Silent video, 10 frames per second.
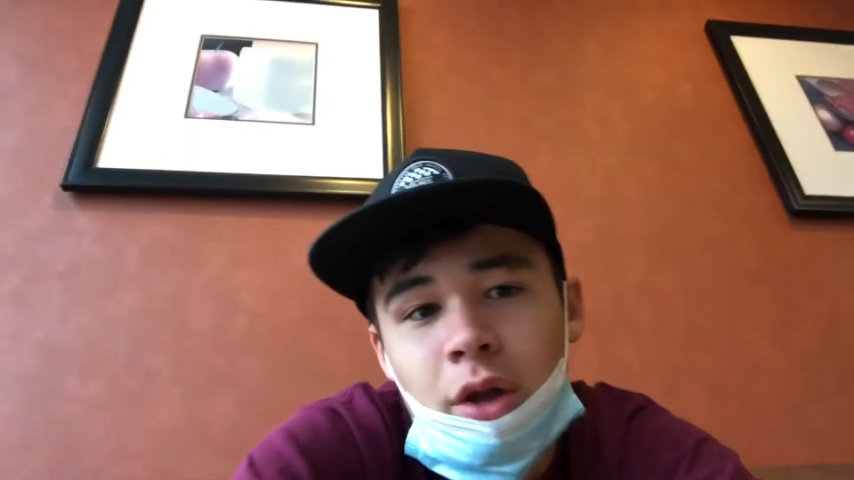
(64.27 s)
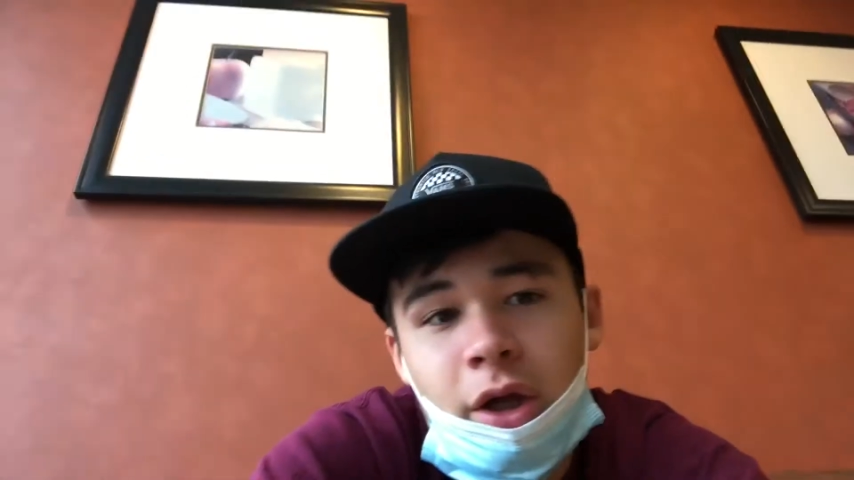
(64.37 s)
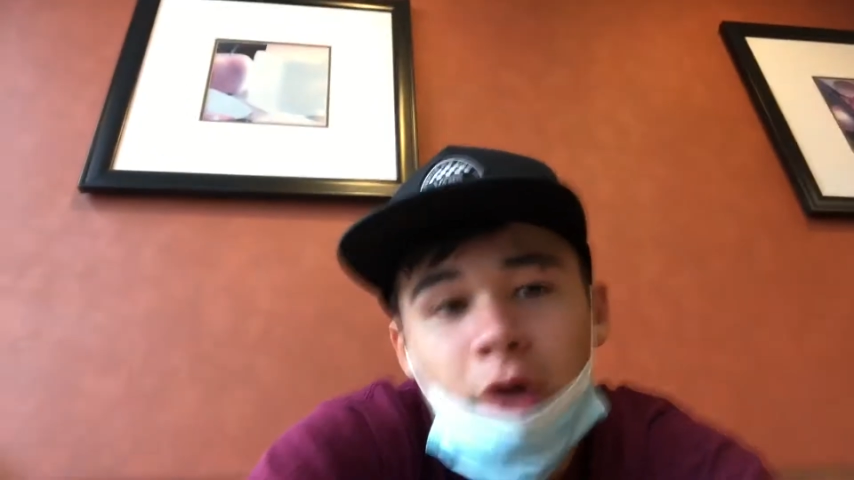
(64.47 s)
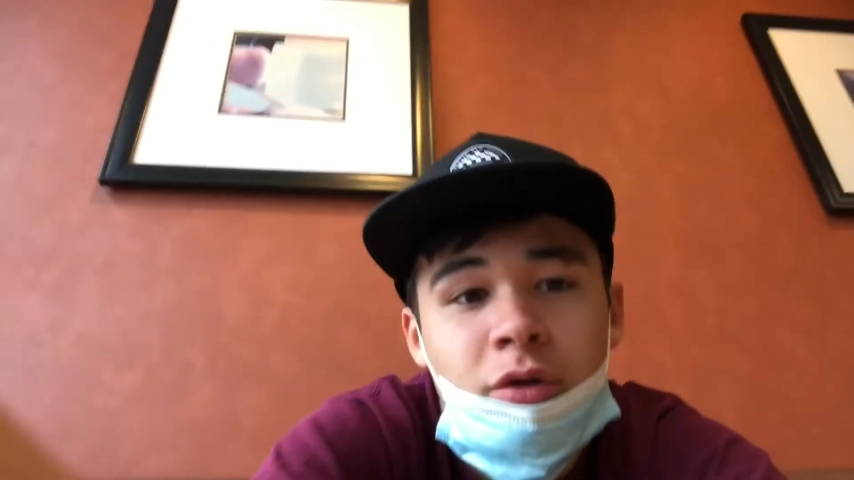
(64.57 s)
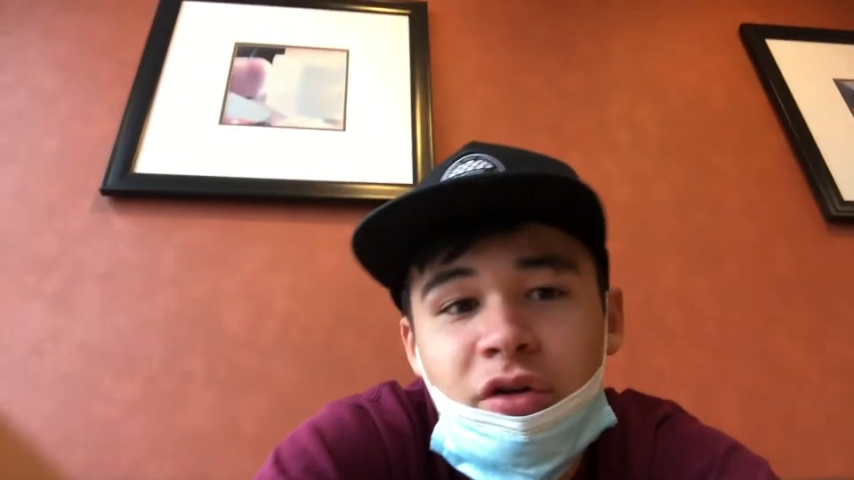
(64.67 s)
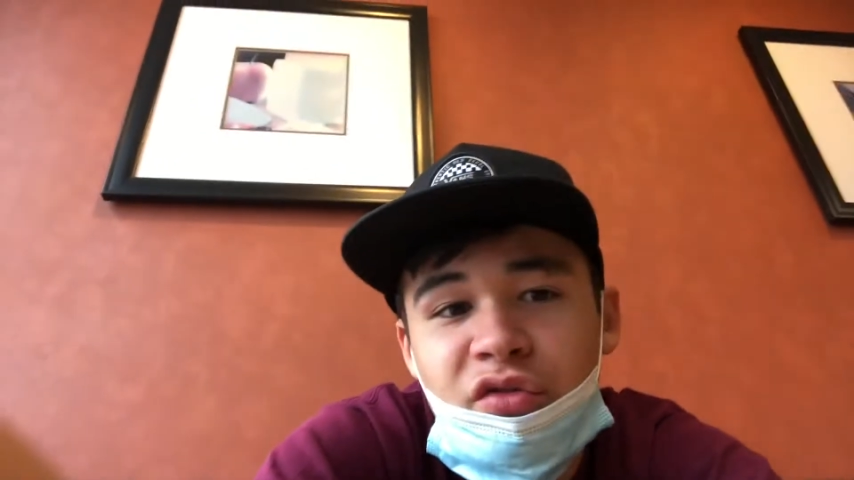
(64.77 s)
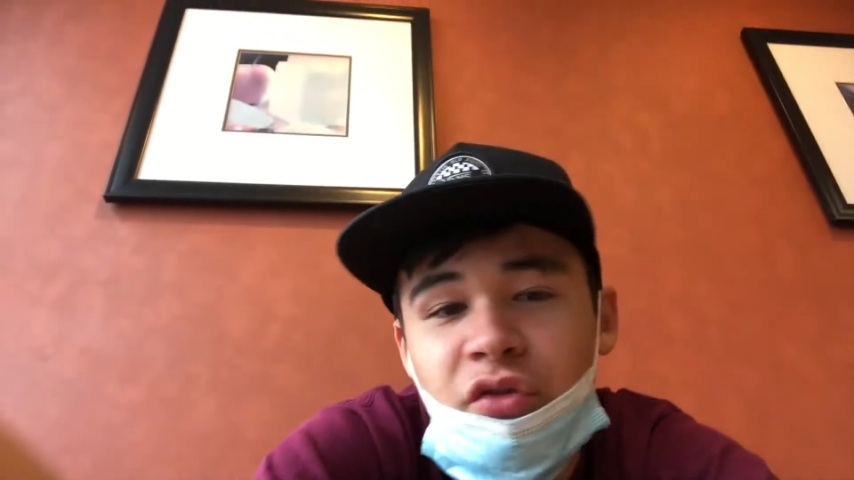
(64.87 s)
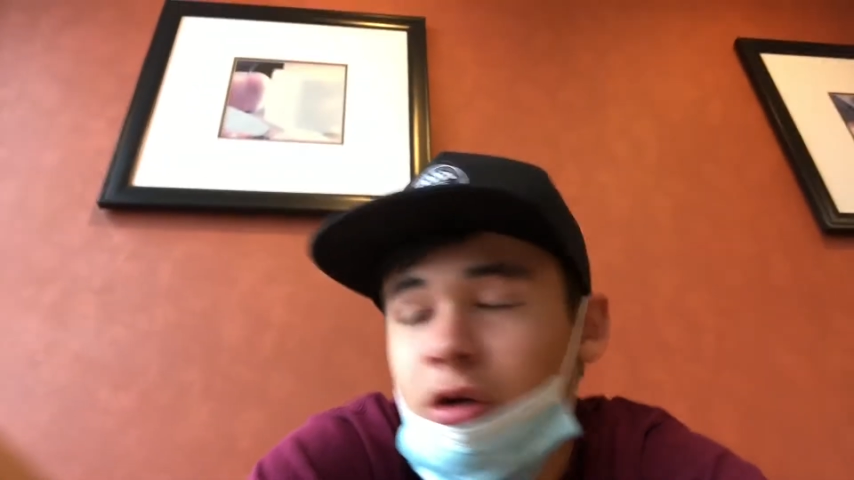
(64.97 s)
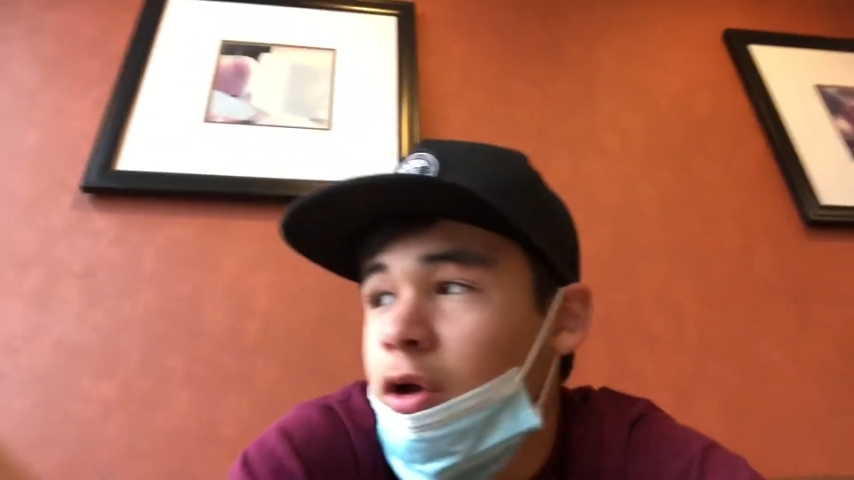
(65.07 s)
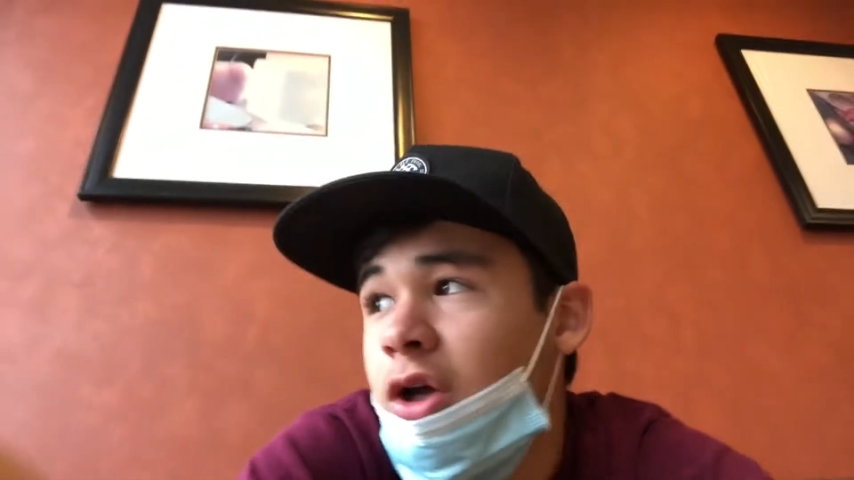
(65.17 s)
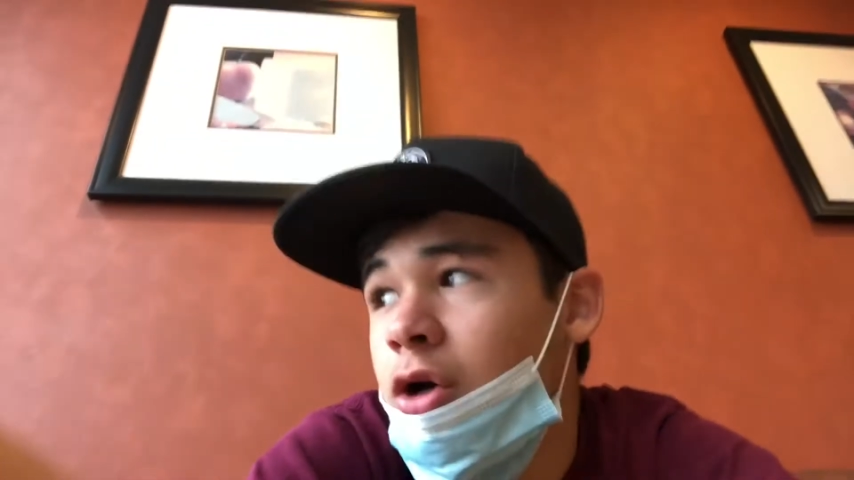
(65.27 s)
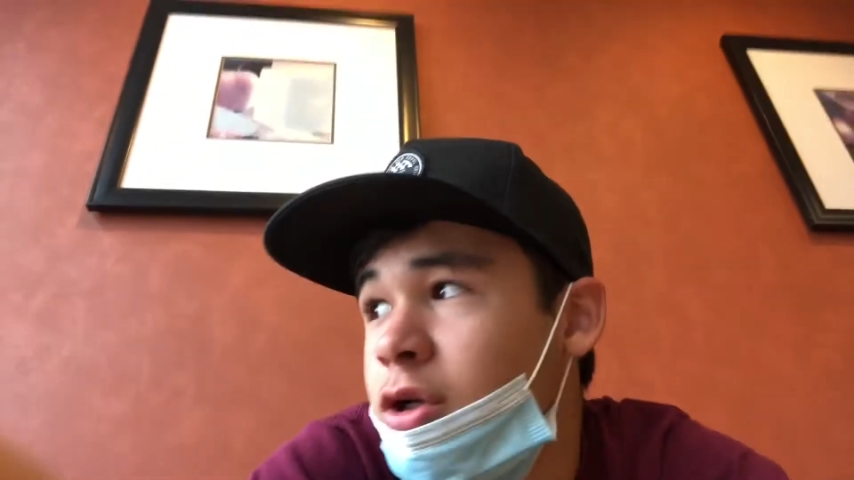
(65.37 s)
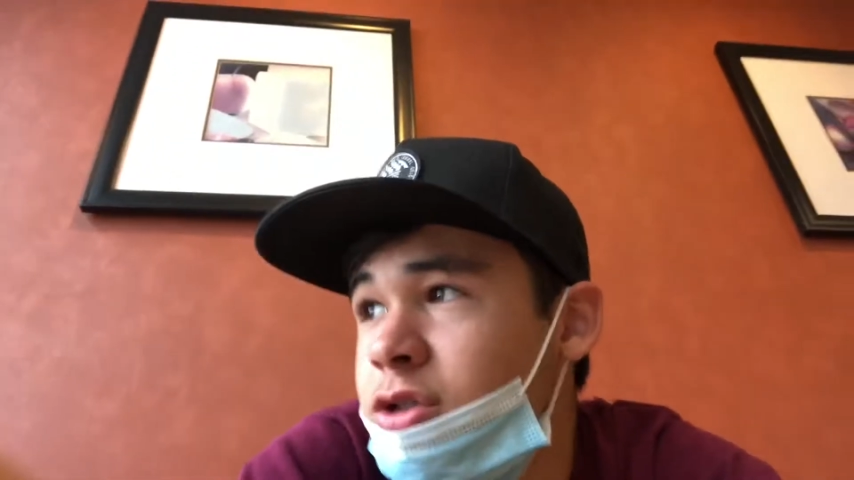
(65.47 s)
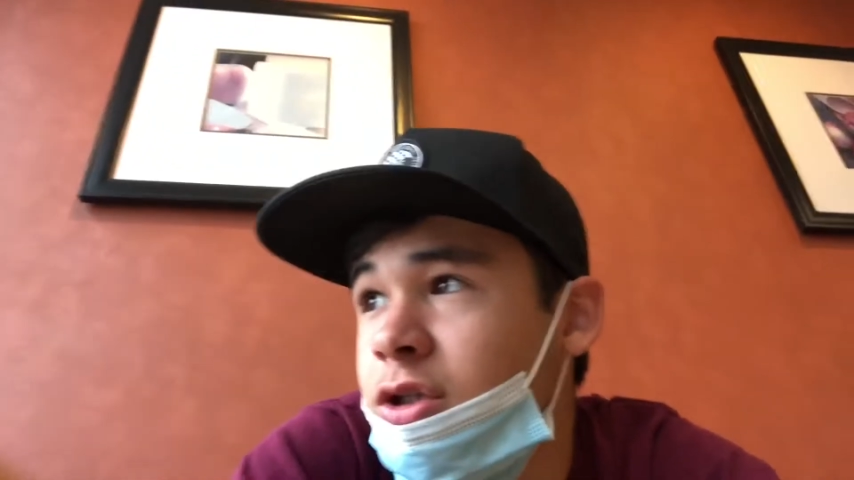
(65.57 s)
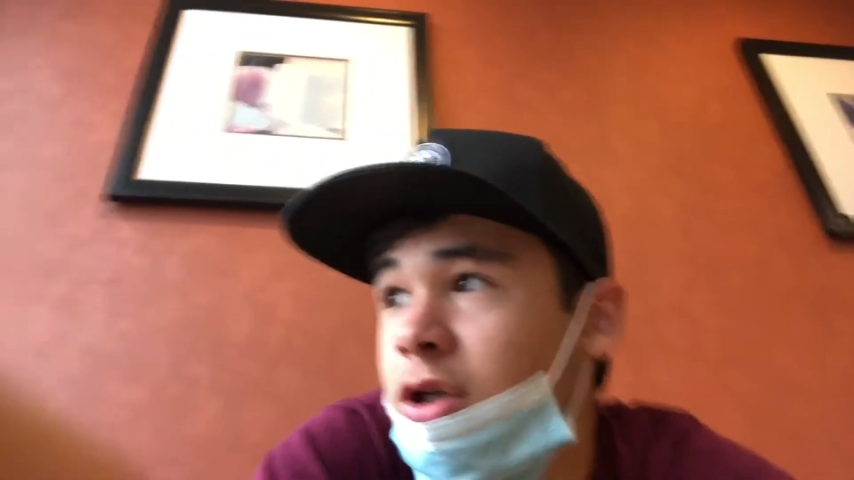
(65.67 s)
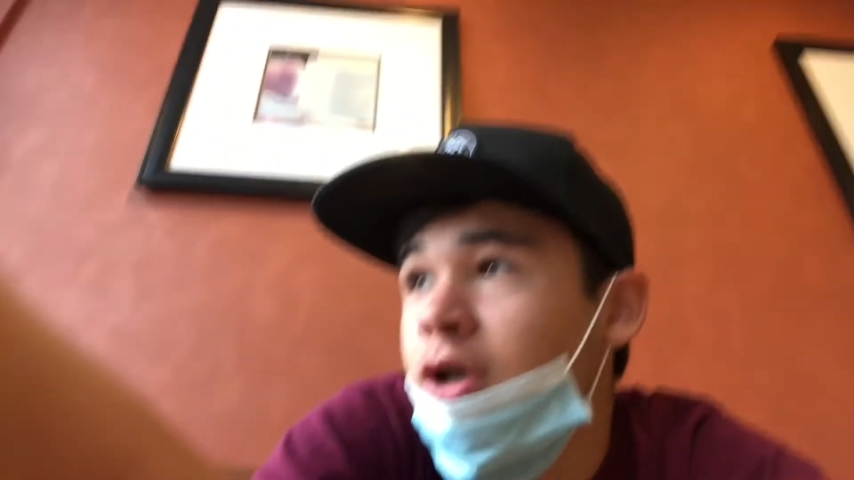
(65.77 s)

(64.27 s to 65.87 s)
Like I don't give a fuck. Like honestly,